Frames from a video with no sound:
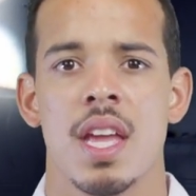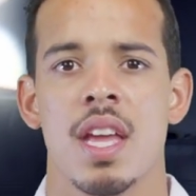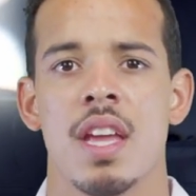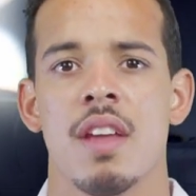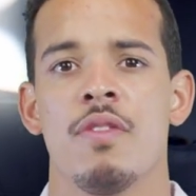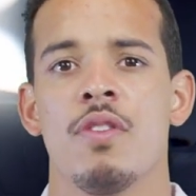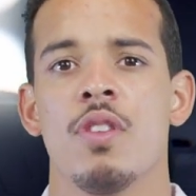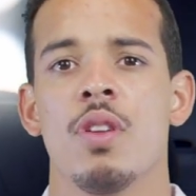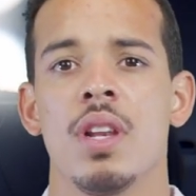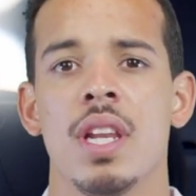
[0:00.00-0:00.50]

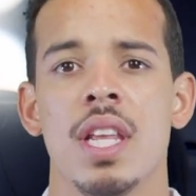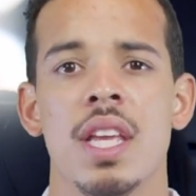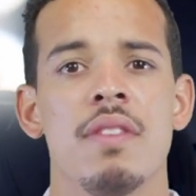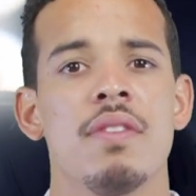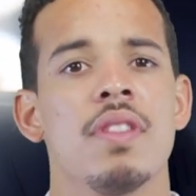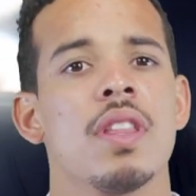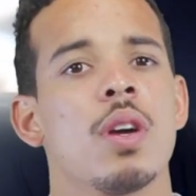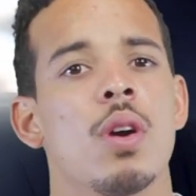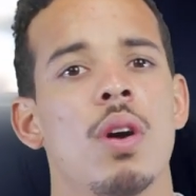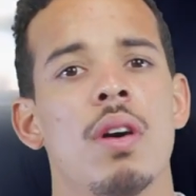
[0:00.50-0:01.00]
If you
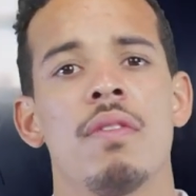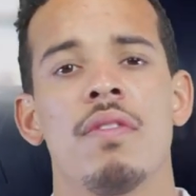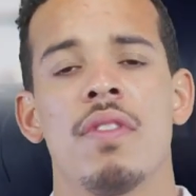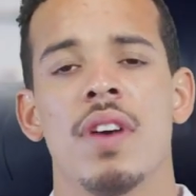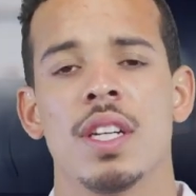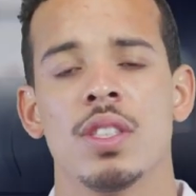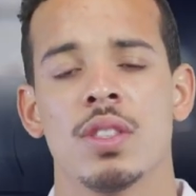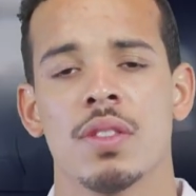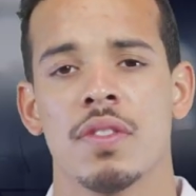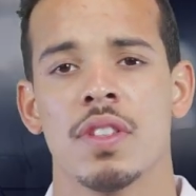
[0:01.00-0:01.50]
leave the
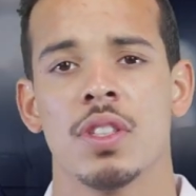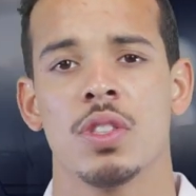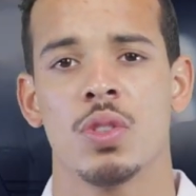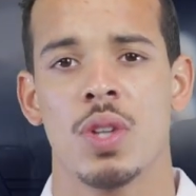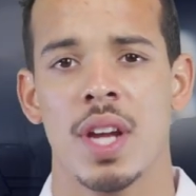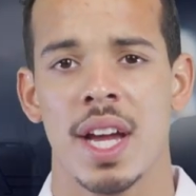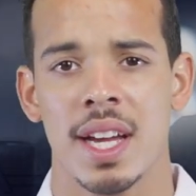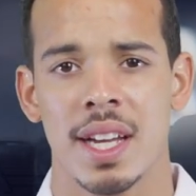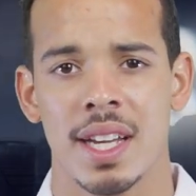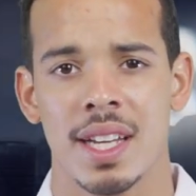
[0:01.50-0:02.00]
confines of the
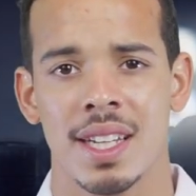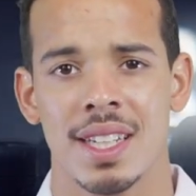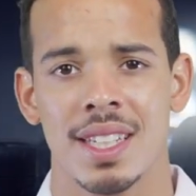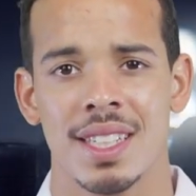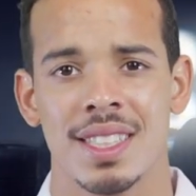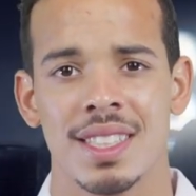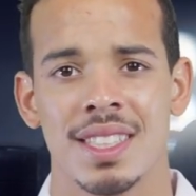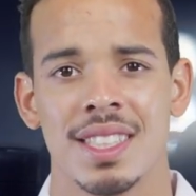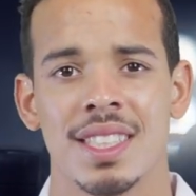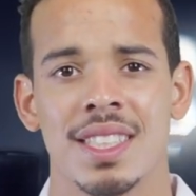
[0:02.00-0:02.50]
track,
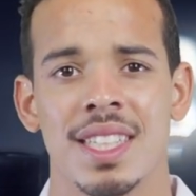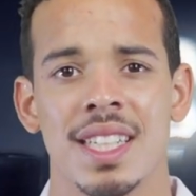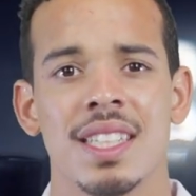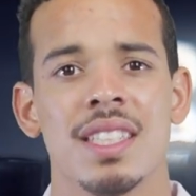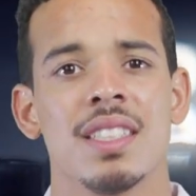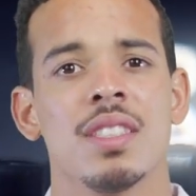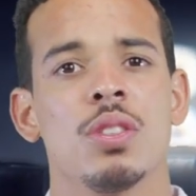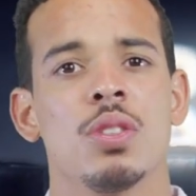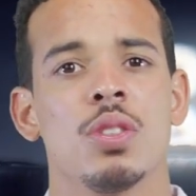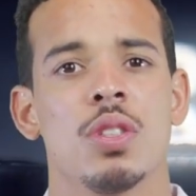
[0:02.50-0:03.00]

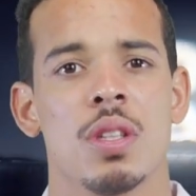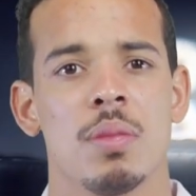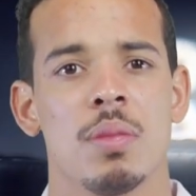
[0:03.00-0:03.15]
signal to